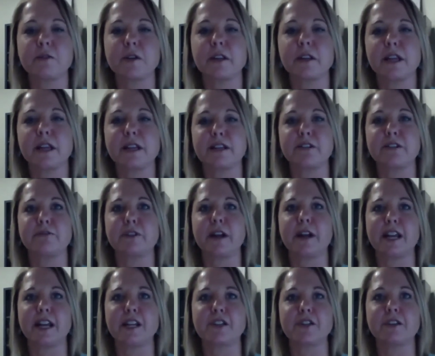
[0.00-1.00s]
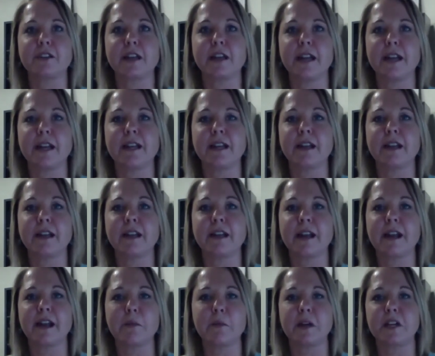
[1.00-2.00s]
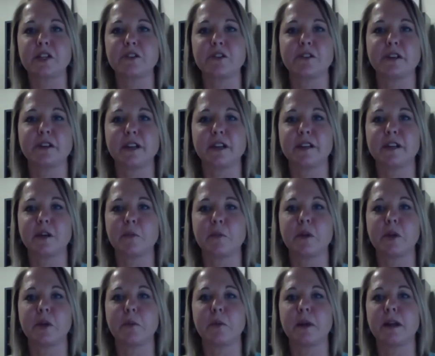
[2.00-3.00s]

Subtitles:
related to financial aid and how to make sure they're getting their bill